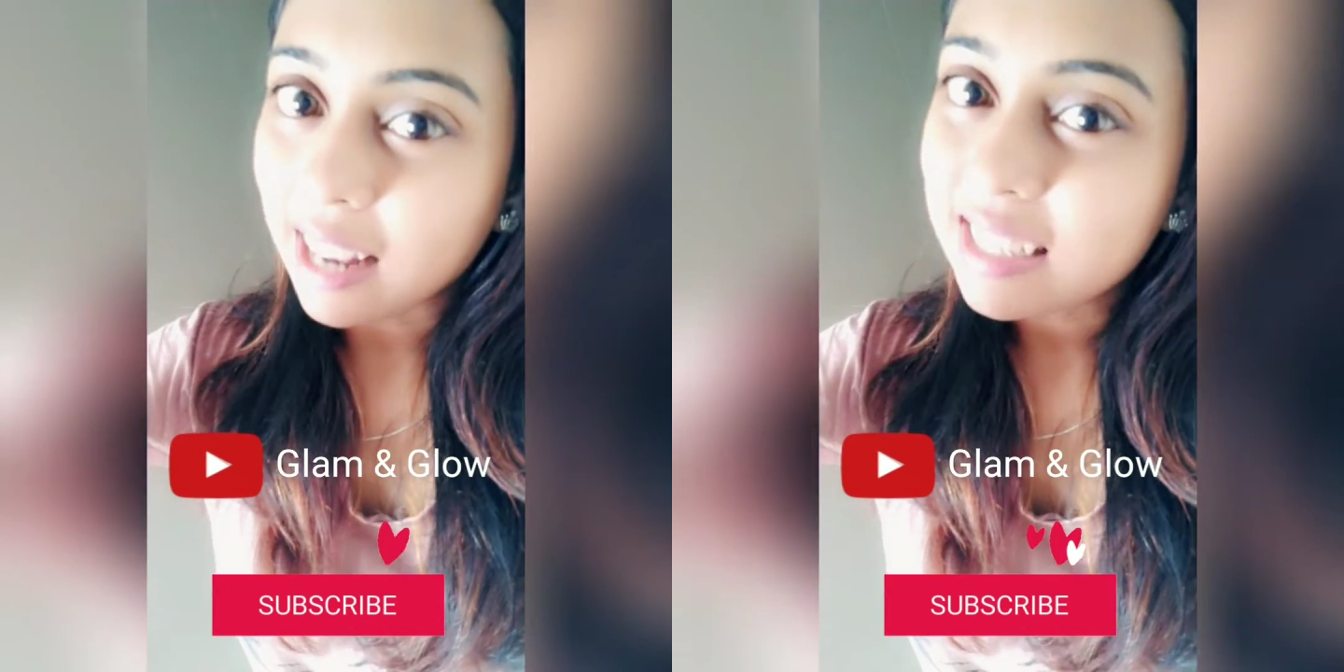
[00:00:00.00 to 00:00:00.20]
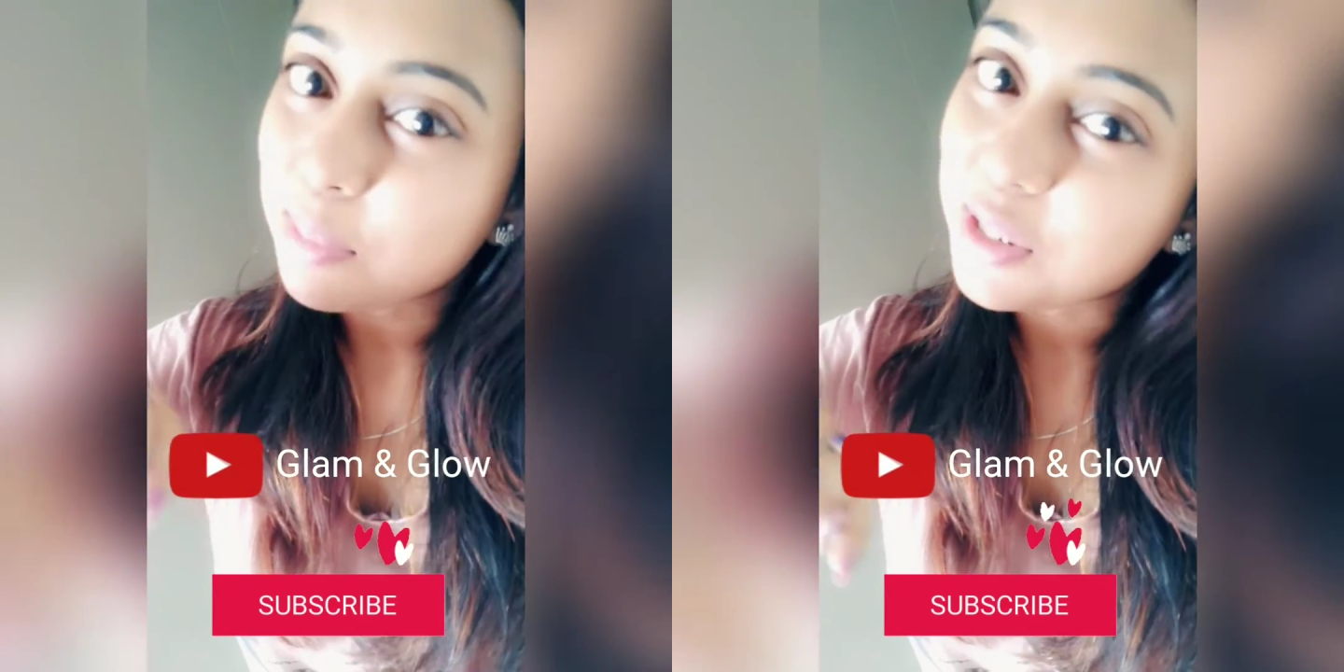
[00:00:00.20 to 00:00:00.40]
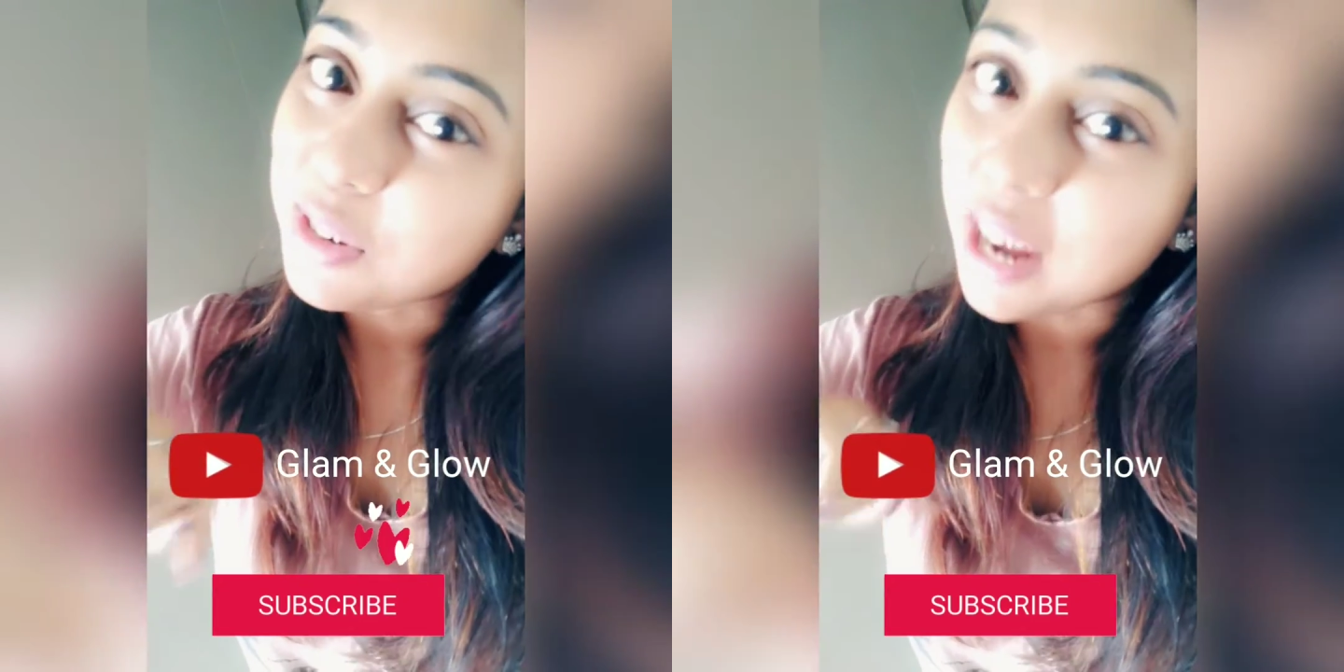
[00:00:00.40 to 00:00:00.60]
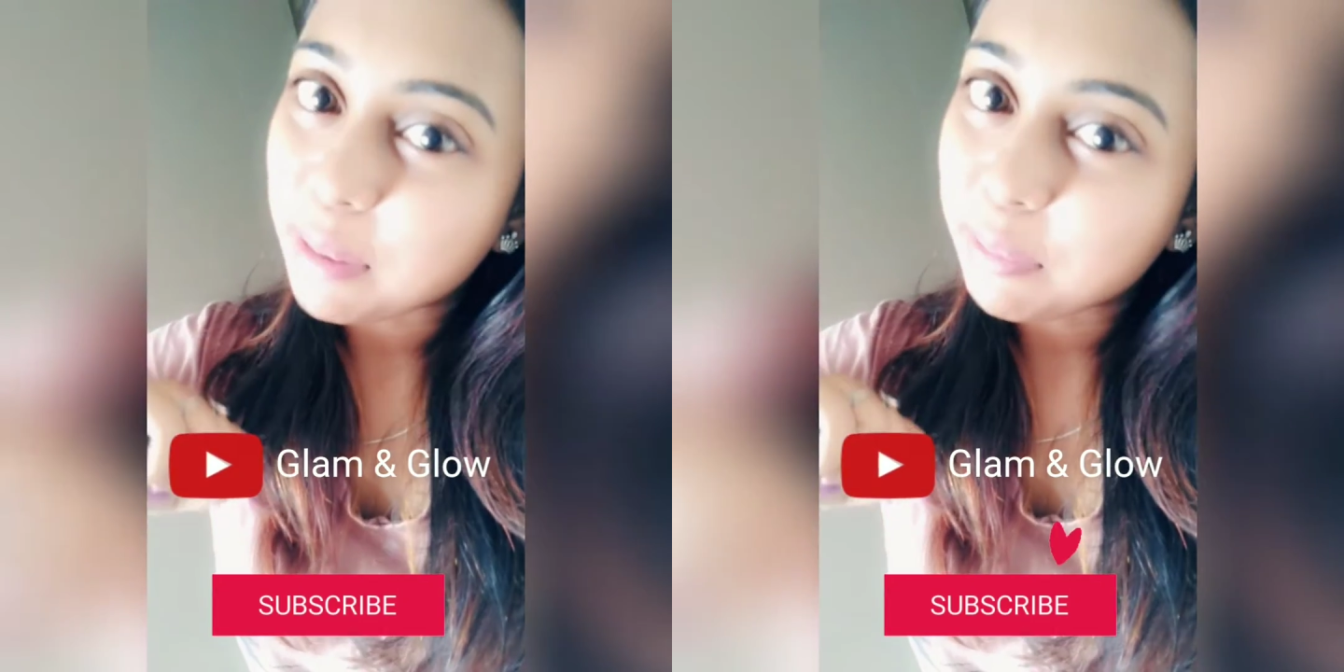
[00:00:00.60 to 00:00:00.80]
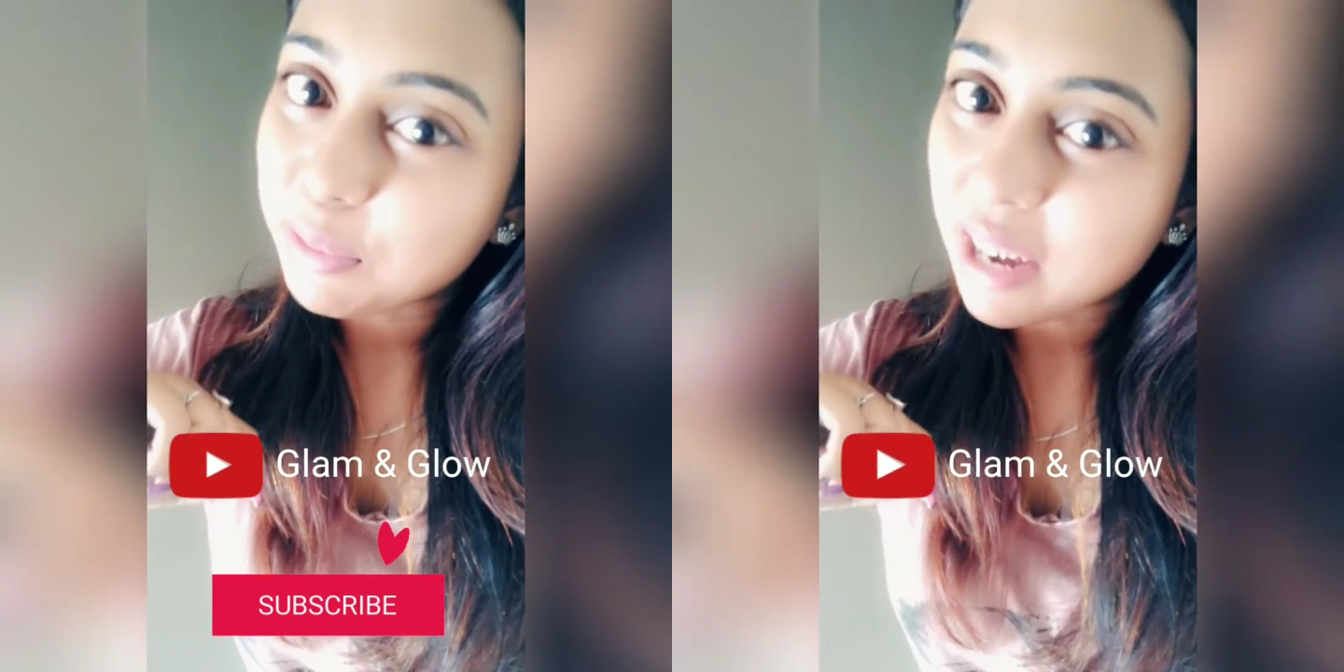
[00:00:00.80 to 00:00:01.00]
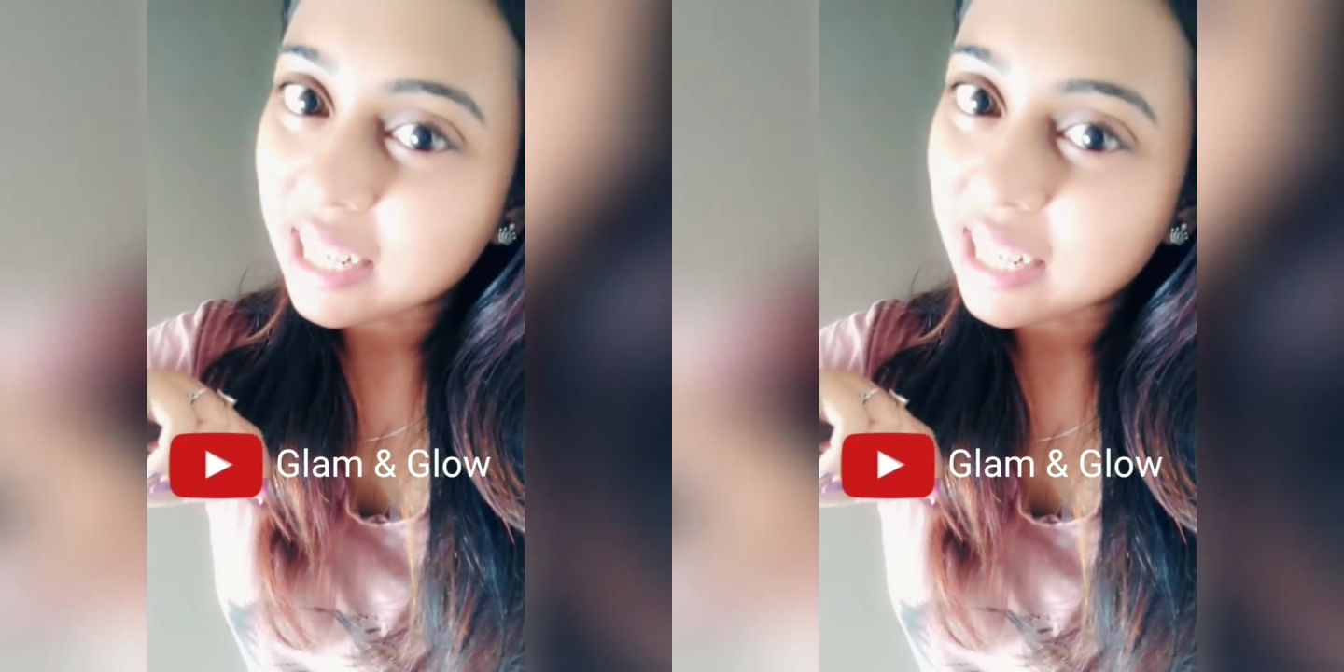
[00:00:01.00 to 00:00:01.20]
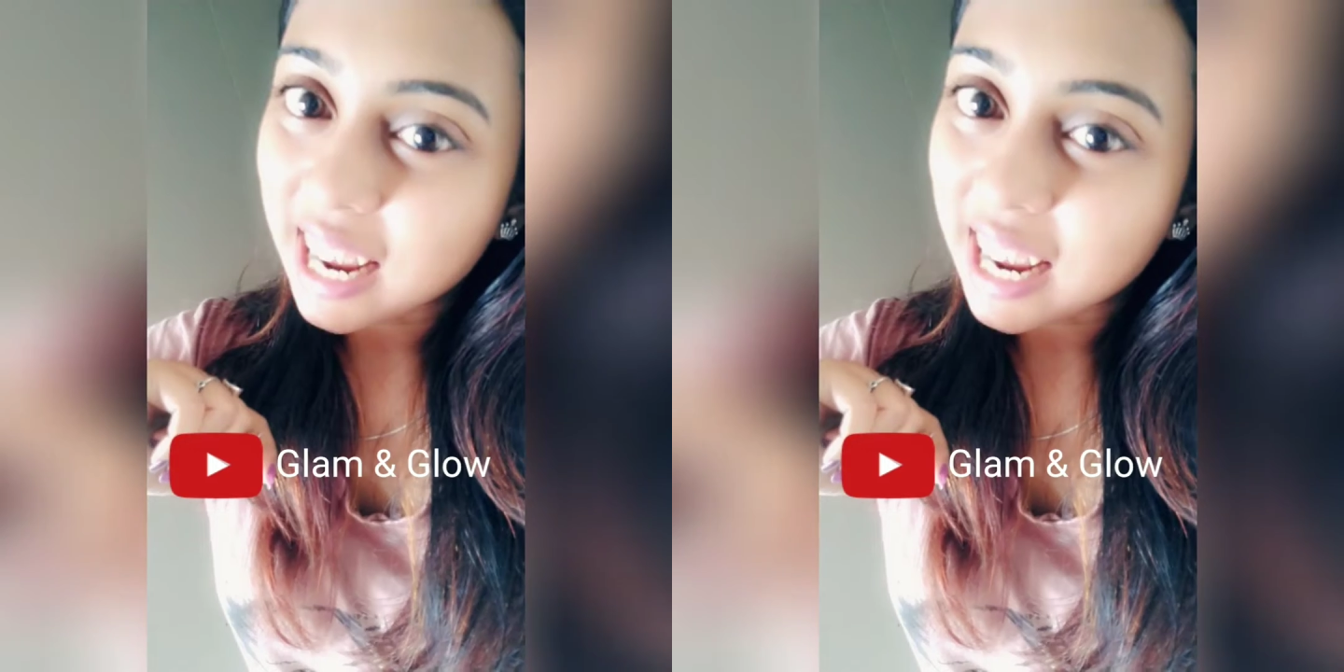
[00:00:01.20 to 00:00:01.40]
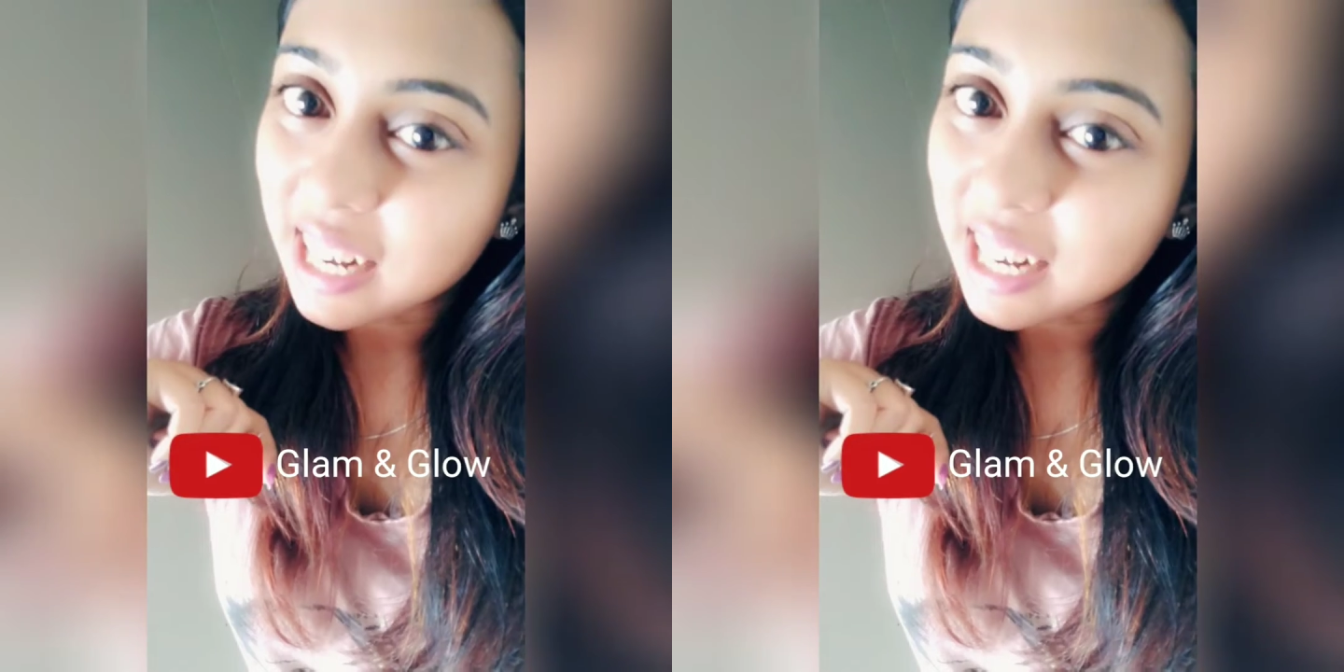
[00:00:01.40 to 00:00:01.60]
subscribe to my
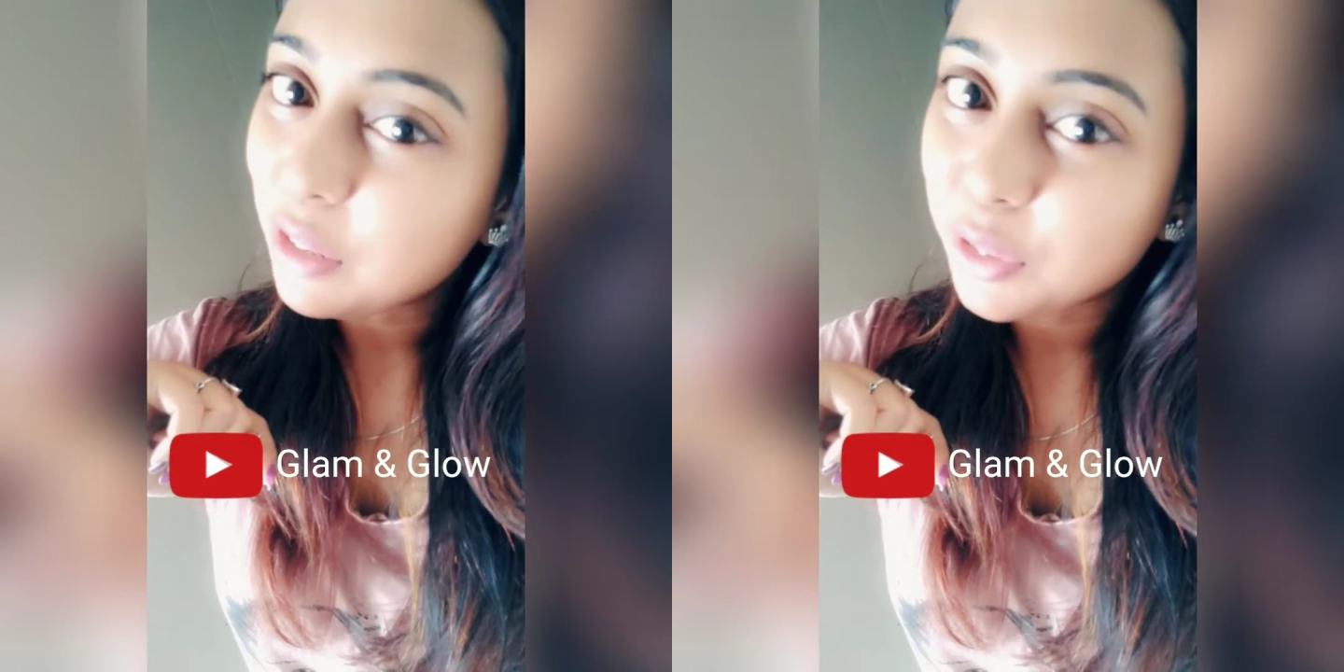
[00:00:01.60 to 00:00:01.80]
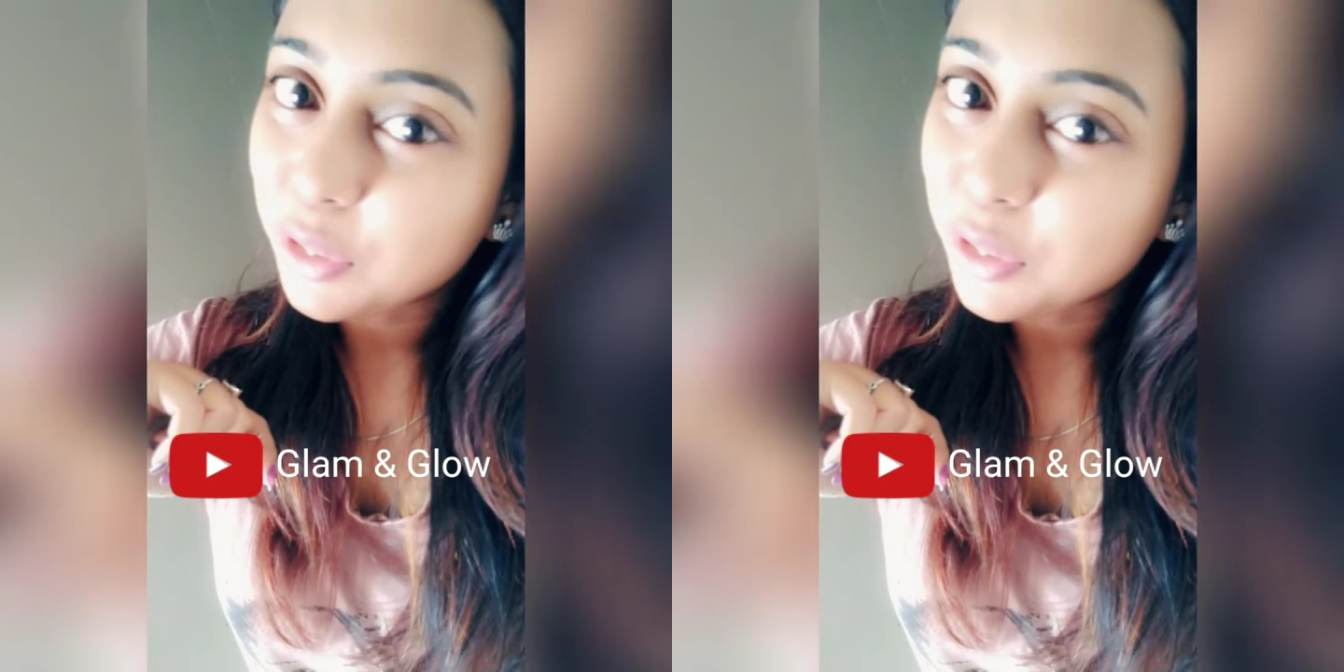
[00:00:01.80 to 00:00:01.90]
channel if you